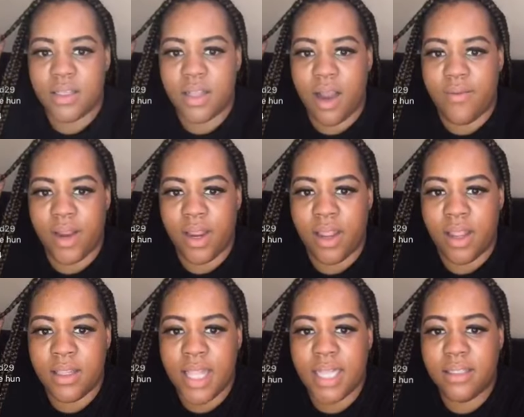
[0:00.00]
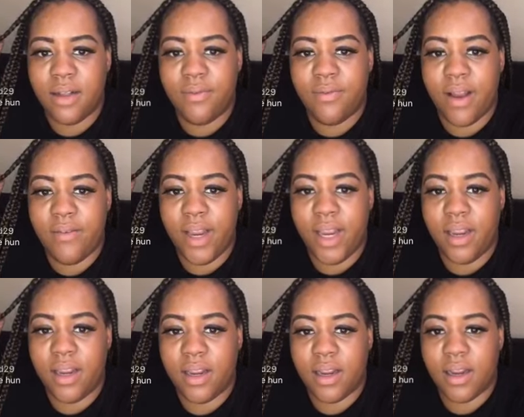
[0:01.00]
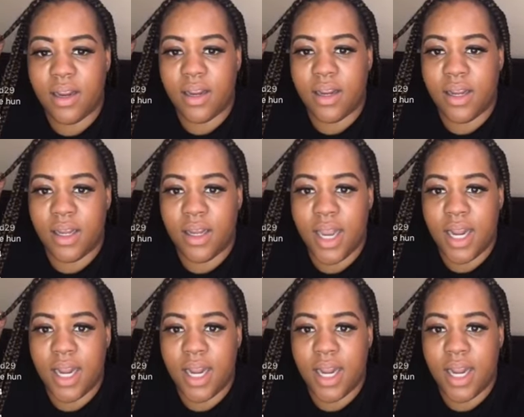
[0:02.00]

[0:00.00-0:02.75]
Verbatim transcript: sorry. That's a very good